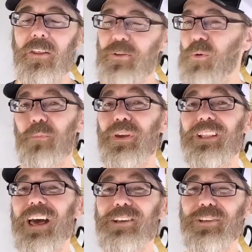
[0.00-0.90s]
This won't be the
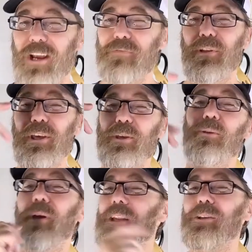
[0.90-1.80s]
last carefully
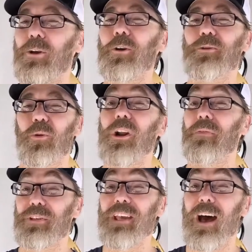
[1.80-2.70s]
curated curse word
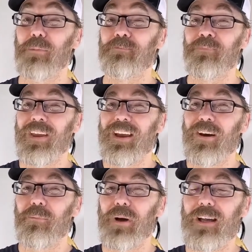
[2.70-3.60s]
on this album,
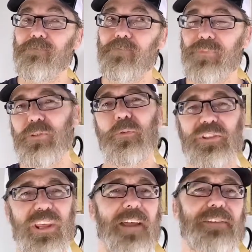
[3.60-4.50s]
but this one
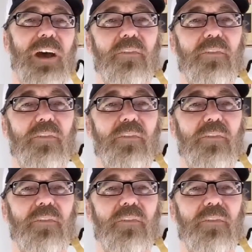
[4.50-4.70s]
stands